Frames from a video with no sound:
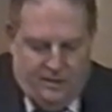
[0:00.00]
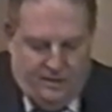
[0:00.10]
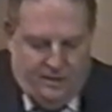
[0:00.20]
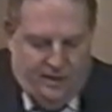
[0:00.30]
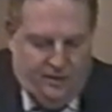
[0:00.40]

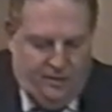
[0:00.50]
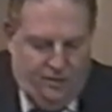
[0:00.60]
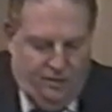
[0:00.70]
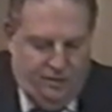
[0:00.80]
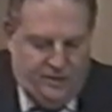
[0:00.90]
Dr.
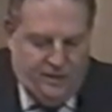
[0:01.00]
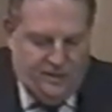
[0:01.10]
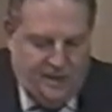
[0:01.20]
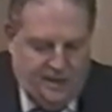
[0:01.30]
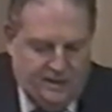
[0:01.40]
Jonas has
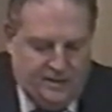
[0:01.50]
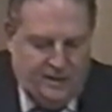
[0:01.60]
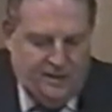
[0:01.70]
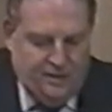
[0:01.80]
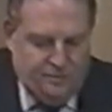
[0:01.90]
not
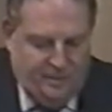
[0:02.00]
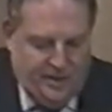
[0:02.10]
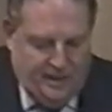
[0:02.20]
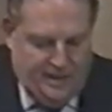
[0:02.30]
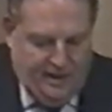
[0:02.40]
seen this, but
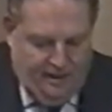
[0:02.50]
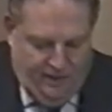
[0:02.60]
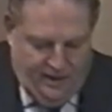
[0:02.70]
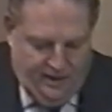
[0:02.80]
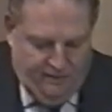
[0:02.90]
I now
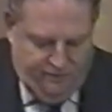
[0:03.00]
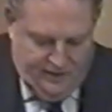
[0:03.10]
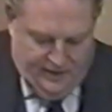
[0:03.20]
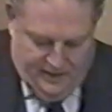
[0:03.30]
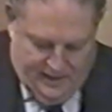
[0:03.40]
have
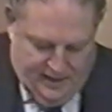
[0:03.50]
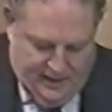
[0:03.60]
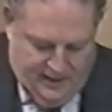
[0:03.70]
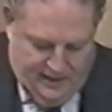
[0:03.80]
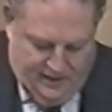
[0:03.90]

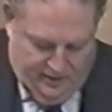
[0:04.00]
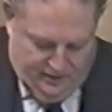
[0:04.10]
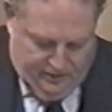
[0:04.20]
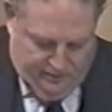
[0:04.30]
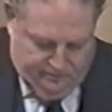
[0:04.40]
a
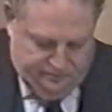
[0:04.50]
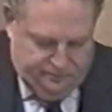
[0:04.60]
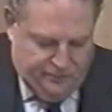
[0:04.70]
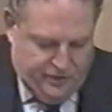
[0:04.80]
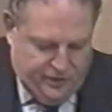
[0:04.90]

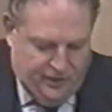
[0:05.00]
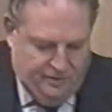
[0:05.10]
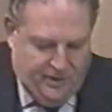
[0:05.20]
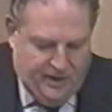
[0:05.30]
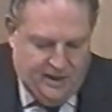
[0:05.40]

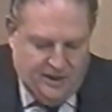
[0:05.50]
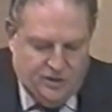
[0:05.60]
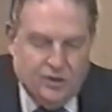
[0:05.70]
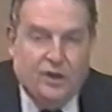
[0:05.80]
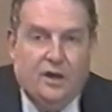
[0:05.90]

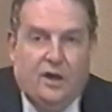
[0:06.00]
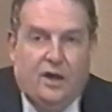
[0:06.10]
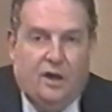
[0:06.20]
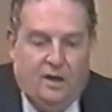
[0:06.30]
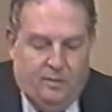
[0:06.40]
30-page
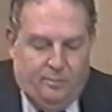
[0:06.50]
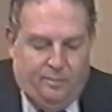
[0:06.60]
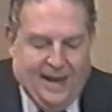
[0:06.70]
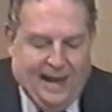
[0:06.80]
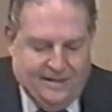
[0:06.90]

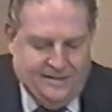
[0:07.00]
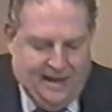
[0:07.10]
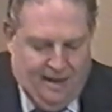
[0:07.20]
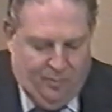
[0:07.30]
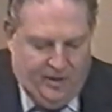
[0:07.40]
patent
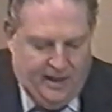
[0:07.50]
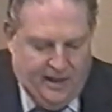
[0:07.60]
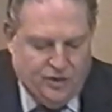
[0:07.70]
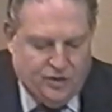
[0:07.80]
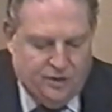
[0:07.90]

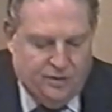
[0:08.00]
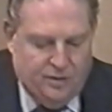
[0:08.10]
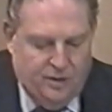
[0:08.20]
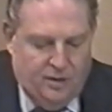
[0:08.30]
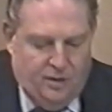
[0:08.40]
application
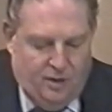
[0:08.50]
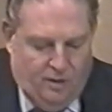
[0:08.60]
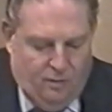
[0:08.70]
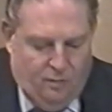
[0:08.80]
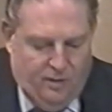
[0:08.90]

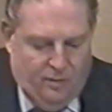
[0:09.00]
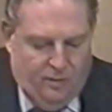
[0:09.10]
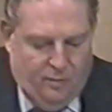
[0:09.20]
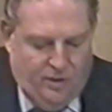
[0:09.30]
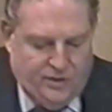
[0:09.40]

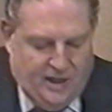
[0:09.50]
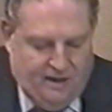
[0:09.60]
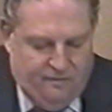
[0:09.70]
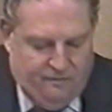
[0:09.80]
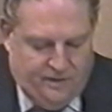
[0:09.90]
in which
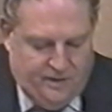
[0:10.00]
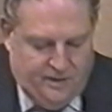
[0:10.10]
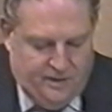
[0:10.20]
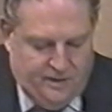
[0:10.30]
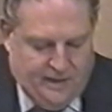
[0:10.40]
I've
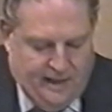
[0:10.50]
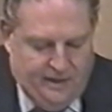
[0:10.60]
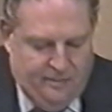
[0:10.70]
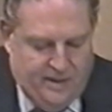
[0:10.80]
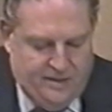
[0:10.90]

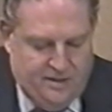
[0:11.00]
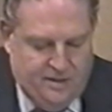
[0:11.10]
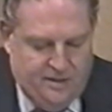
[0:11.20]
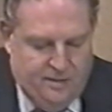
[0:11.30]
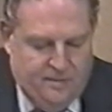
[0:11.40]

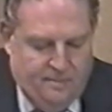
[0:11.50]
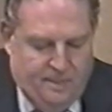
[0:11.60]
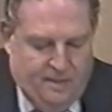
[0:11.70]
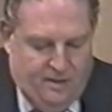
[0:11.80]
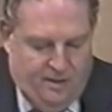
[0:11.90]
documented
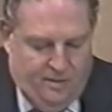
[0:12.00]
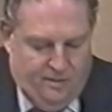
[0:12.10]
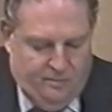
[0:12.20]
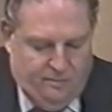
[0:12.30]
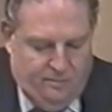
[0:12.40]

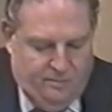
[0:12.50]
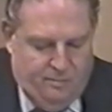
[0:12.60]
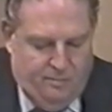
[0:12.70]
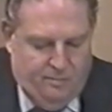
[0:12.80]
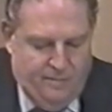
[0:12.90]

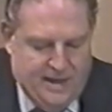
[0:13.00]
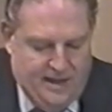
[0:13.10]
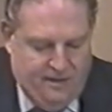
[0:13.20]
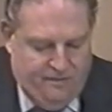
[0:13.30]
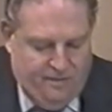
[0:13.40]

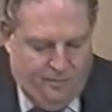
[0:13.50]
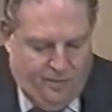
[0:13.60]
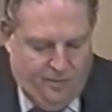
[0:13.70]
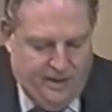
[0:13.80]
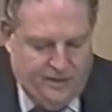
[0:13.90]
many of the
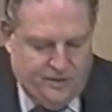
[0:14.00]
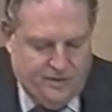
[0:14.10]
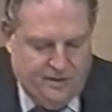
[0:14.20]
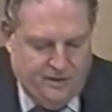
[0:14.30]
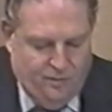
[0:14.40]
points
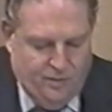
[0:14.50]
that were